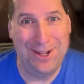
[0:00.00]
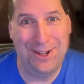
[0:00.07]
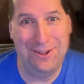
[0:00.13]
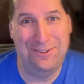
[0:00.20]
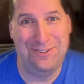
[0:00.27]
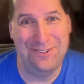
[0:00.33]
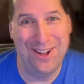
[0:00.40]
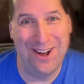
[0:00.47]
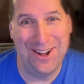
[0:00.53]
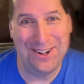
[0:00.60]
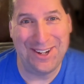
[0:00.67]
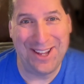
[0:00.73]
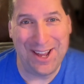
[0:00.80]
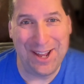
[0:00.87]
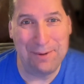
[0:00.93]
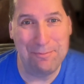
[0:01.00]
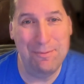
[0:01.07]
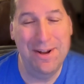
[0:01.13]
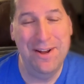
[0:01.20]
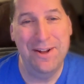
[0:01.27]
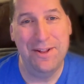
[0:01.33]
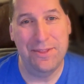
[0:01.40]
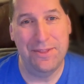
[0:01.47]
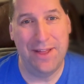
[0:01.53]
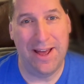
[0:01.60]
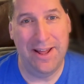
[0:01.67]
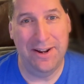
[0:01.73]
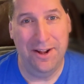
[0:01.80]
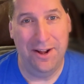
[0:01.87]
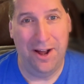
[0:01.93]
it's not a game
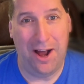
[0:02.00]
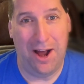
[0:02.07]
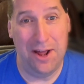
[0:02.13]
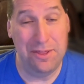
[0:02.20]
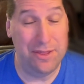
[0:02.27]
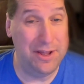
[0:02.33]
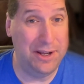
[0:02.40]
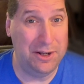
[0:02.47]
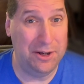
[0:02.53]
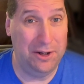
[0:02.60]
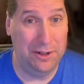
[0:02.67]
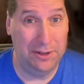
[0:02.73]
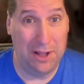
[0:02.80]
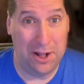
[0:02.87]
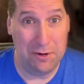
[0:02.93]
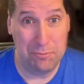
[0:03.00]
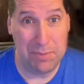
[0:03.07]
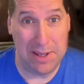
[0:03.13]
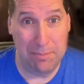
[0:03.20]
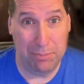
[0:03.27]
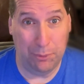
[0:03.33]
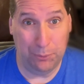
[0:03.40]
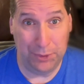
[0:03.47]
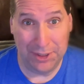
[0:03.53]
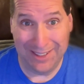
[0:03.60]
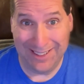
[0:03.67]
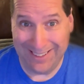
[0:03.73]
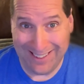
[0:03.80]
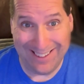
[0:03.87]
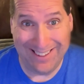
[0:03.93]
that I think a lot of people
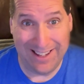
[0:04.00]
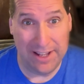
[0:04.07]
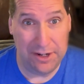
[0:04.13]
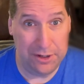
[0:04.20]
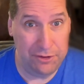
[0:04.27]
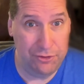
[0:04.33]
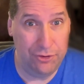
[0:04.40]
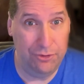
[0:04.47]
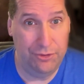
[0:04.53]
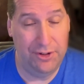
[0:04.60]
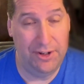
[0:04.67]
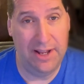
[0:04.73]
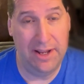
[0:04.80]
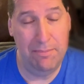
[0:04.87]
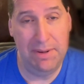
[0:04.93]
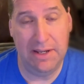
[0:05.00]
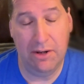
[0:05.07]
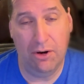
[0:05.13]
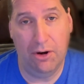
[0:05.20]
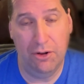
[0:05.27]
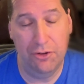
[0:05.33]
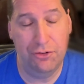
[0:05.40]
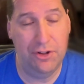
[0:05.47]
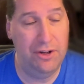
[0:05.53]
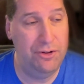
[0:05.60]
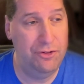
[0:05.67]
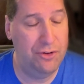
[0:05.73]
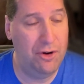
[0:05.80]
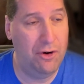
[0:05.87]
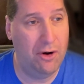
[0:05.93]
really can get into today because it
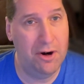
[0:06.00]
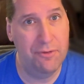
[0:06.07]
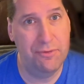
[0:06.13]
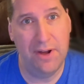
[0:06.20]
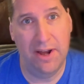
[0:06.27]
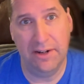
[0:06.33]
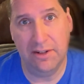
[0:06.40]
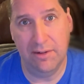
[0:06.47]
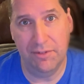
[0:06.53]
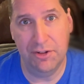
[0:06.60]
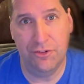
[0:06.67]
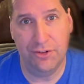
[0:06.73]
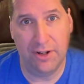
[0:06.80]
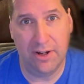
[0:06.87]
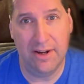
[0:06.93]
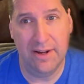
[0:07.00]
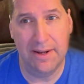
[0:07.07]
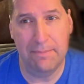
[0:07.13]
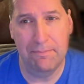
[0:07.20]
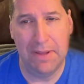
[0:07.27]
is an artifact of its time.